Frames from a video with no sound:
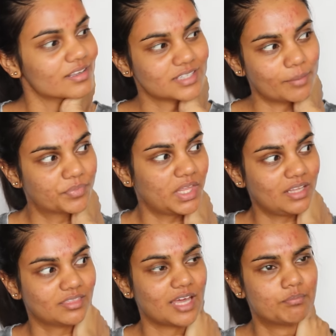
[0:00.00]

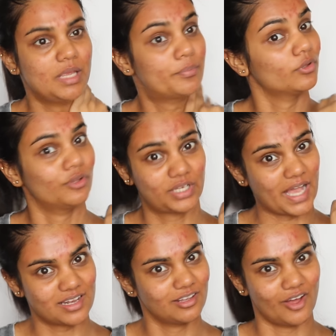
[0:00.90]
something that people look
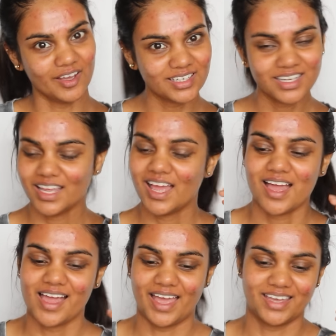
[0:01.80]
at a lot.
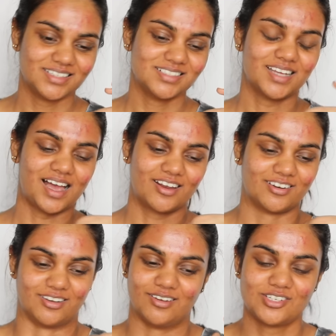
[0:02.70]
And I
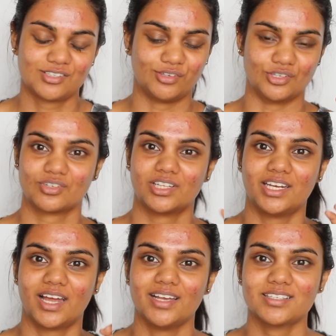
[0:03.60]
don't know, it just feels
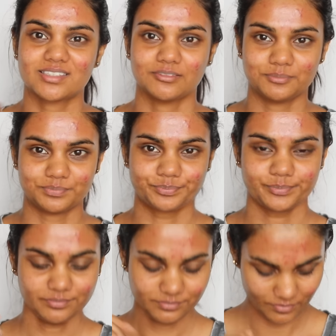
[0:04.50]
really nice.
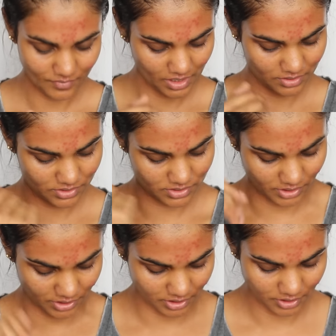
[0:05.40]

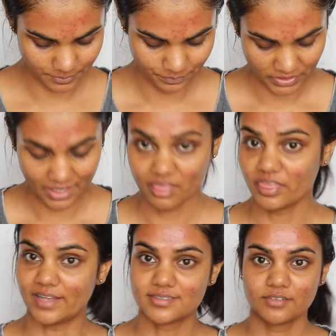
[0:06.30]
So
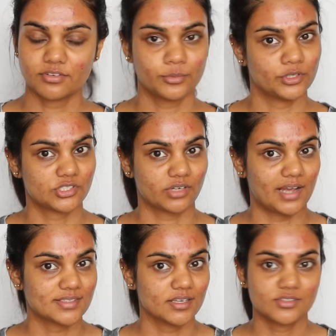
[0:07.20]
that's it for
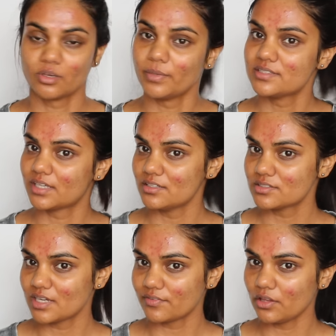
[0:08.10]
moisturizer. So my skin
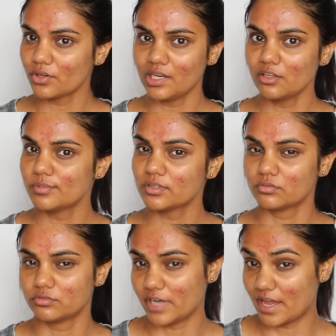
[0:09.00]
is definitely looking a
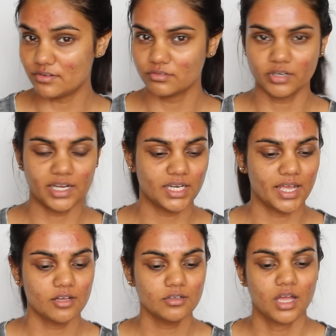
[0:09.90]
little bit red right
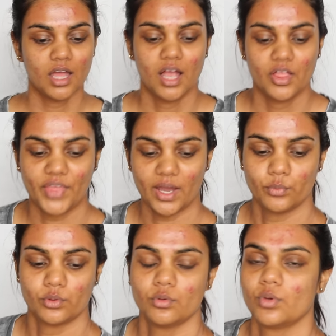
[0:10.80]
now.
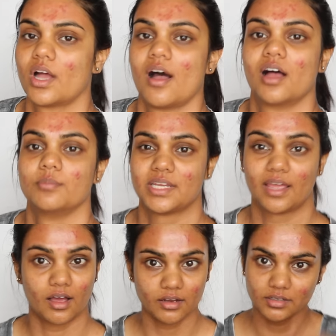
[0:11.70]
That will calm
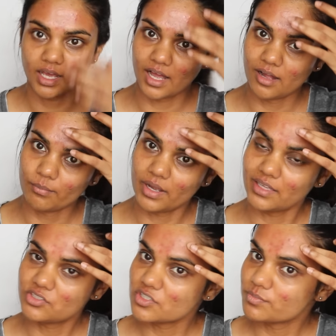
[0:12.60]
down.
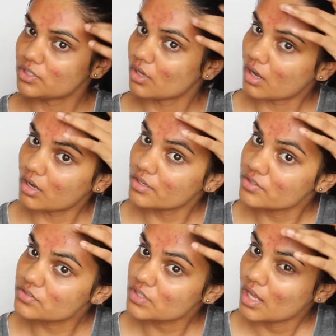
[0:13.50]
It's just
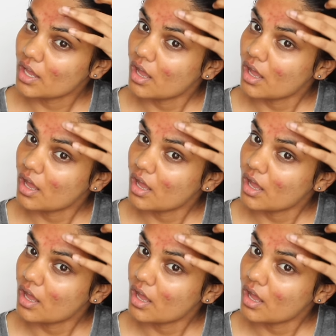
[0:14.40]
because